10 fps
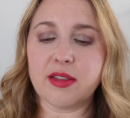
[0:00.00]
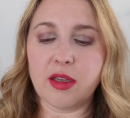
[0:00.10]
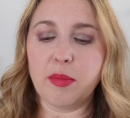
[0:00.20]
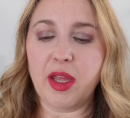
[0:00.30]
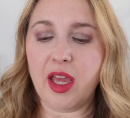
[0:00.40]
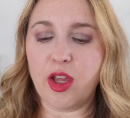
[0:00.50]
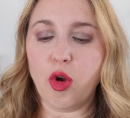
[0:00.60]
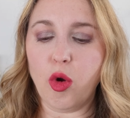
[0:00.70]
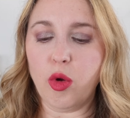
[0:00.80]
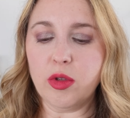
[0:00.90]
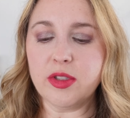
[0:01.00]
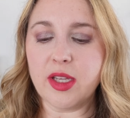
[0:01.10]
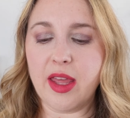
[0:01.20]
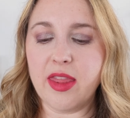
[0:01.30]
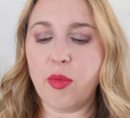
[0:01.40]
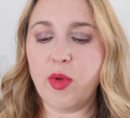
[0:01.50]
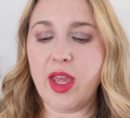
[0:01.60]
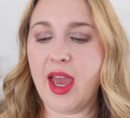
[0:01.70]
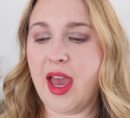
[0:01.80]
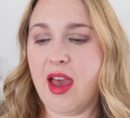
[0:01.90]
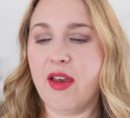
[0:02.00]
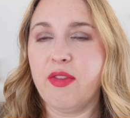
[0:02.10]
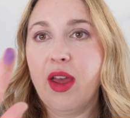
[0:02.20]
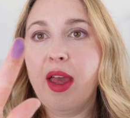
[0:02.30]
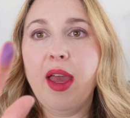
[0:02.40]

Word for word: is going to be a gold, and then we have